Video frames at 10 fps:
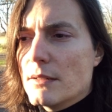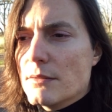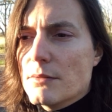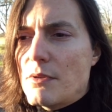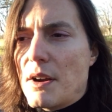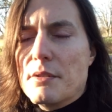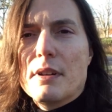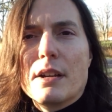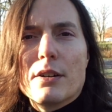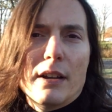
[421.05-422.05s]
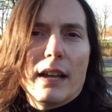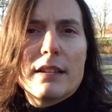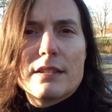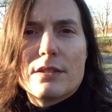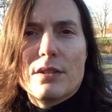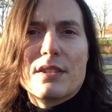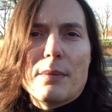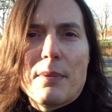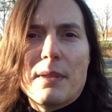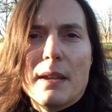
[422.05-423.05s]
one reconnects to
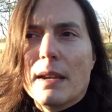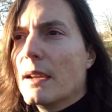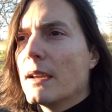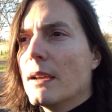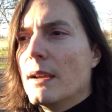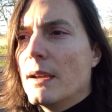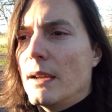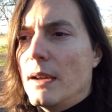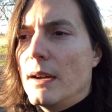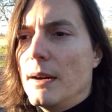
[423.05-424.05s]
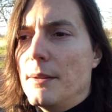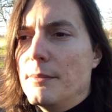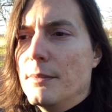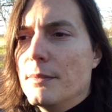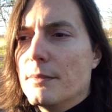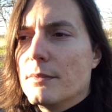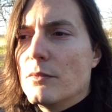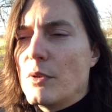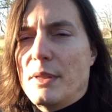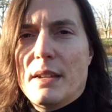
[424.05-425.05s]
something um,
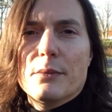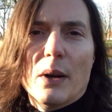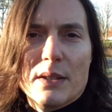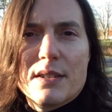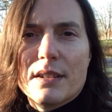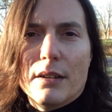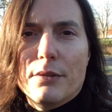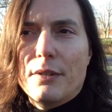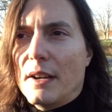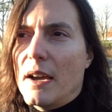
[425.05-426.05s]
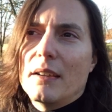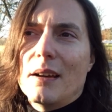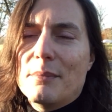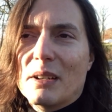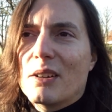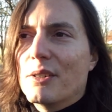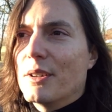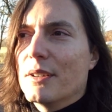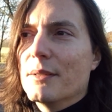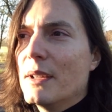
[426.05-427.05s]
within oneself and I, I'm not
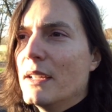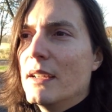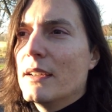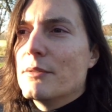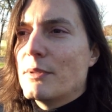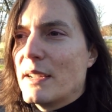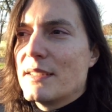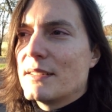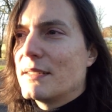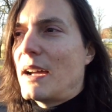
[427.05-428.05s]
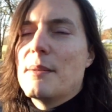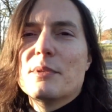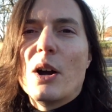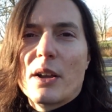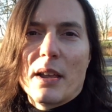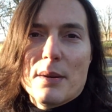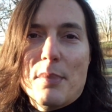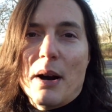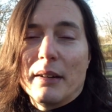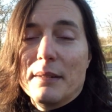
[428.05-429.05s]
gonna waste time talking
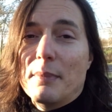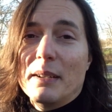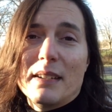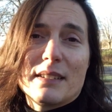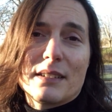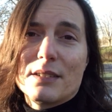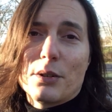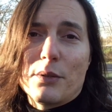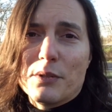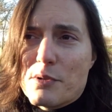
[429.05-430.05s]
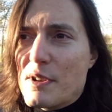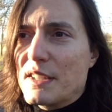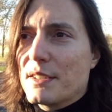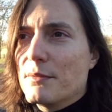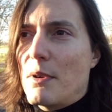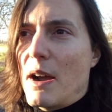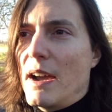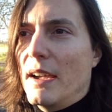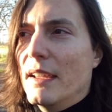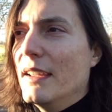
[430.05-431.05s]
about it but that's sort of the reason
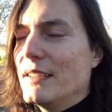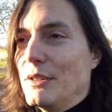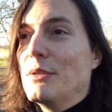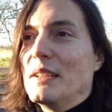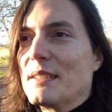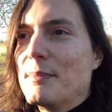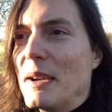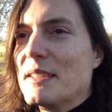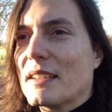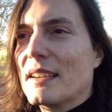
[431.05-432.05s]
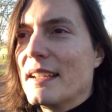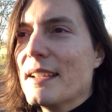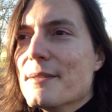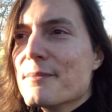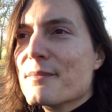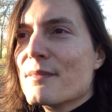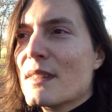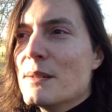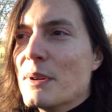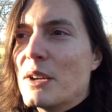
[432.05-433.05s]
why I do this basically
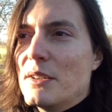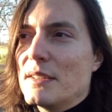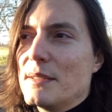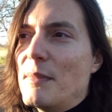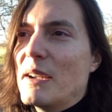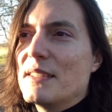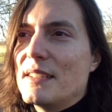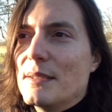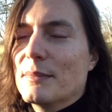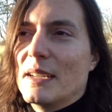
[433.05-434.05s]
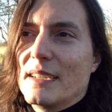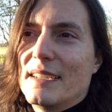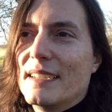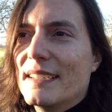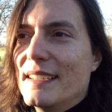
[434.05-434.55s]
because it might seem like